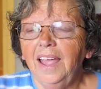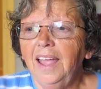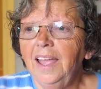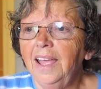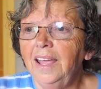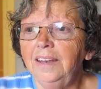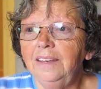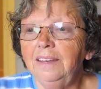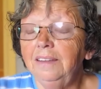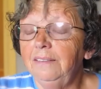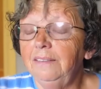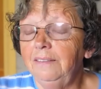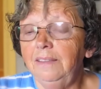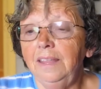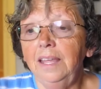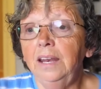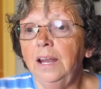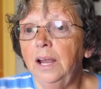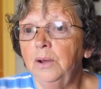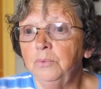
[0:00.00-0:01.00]
And
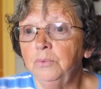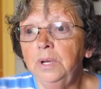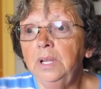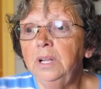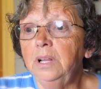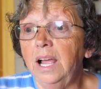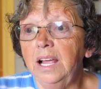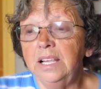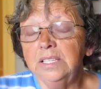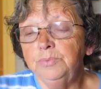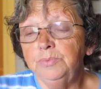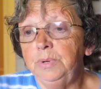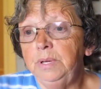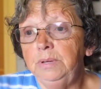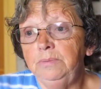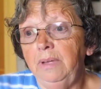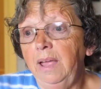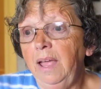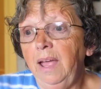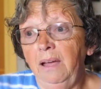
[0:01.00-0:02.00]
then I realized
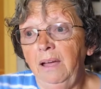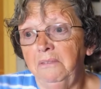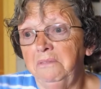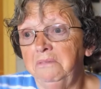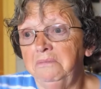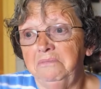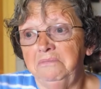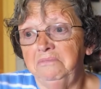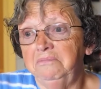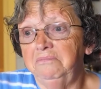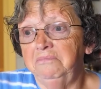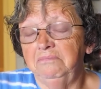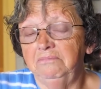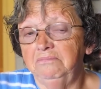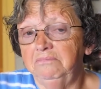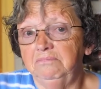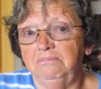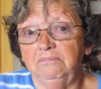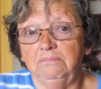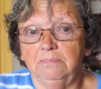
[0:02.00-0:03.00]
we have
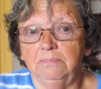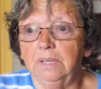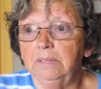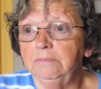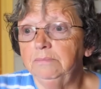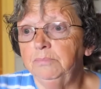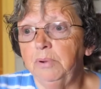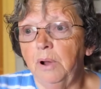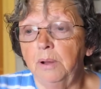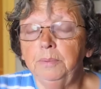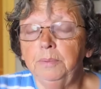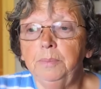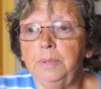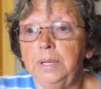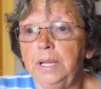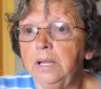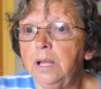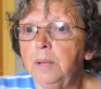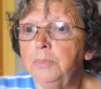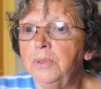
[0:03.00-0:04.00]

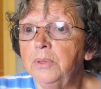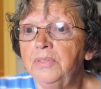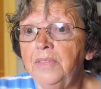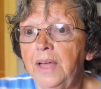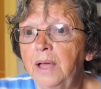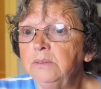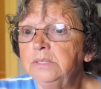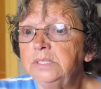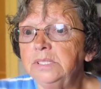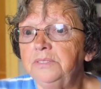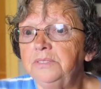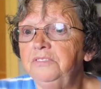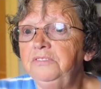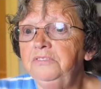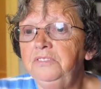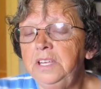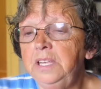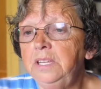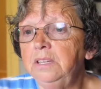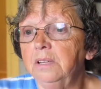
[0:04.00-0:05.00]
probably a couple thousand
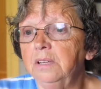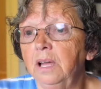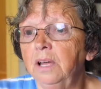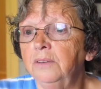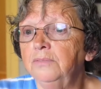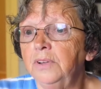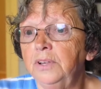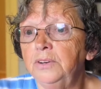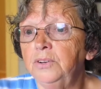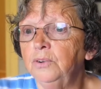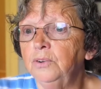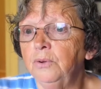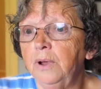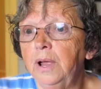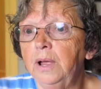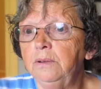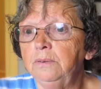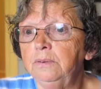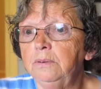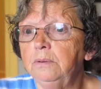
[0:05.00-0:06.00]
feet of
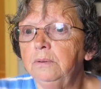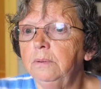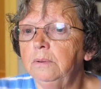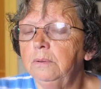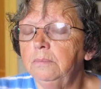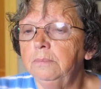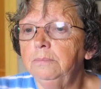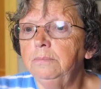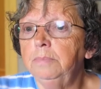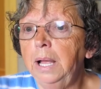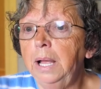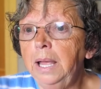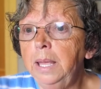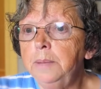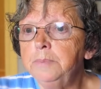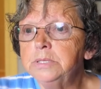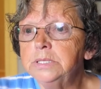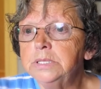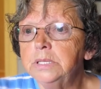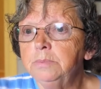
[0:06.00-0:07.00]
underground
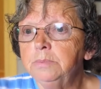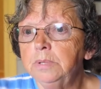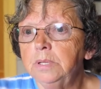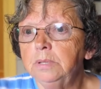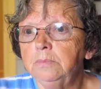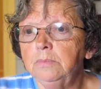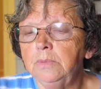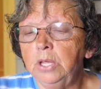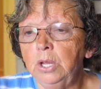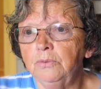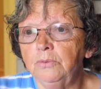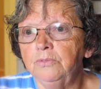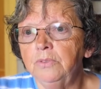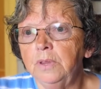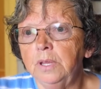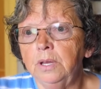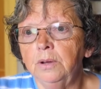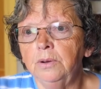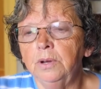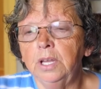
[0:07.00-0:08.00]
pipes, for
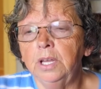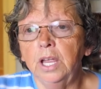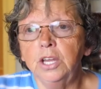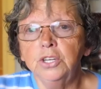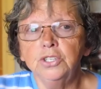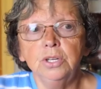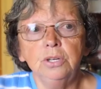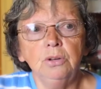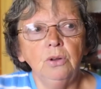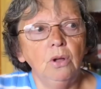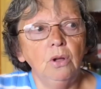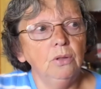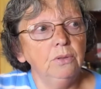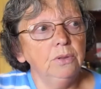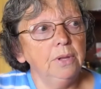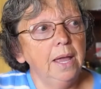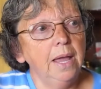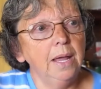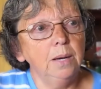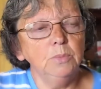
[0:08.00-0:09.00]
the irrigation, all
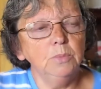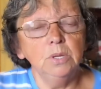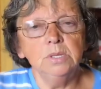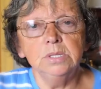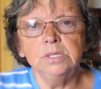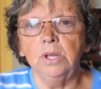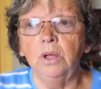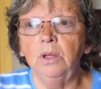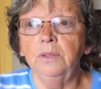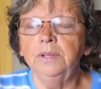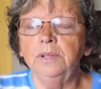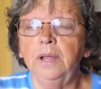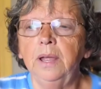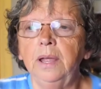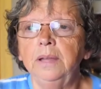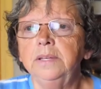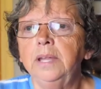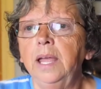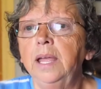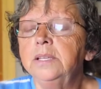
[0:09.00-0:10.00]
the animals, all
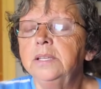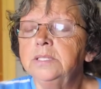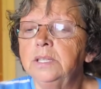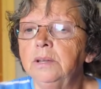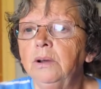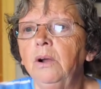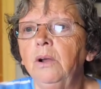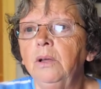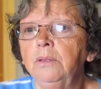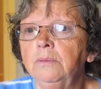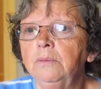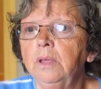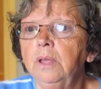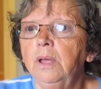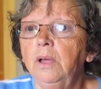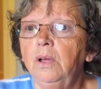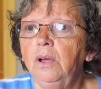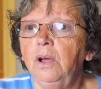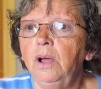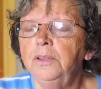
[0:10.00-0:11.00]
the tanks that are
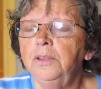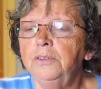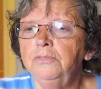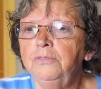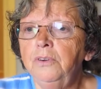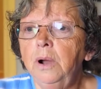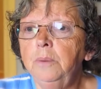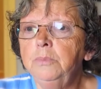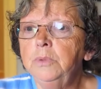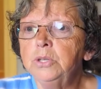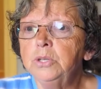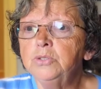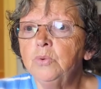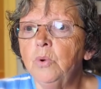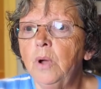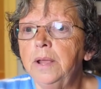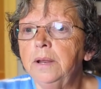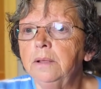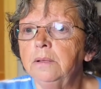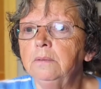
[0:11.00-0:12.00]
on the farm. There's
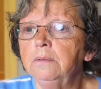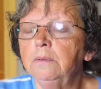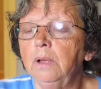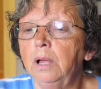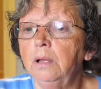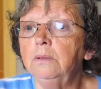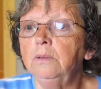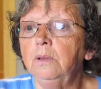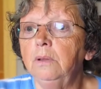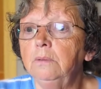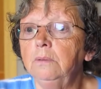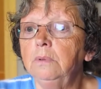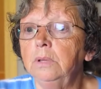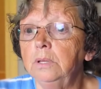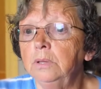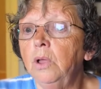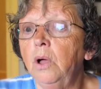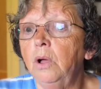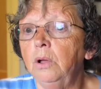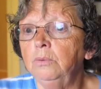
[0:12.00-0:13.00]
quite a
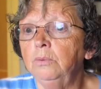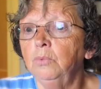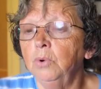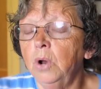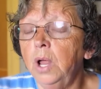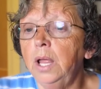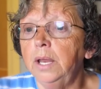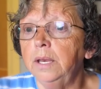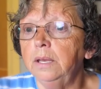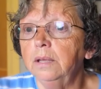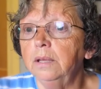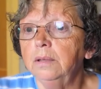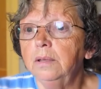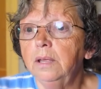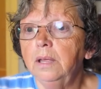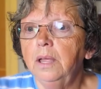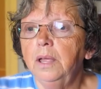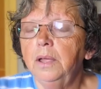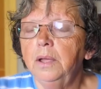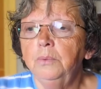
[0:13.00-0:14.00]
long
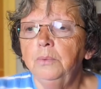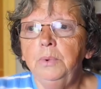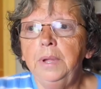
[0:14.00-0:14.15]
run.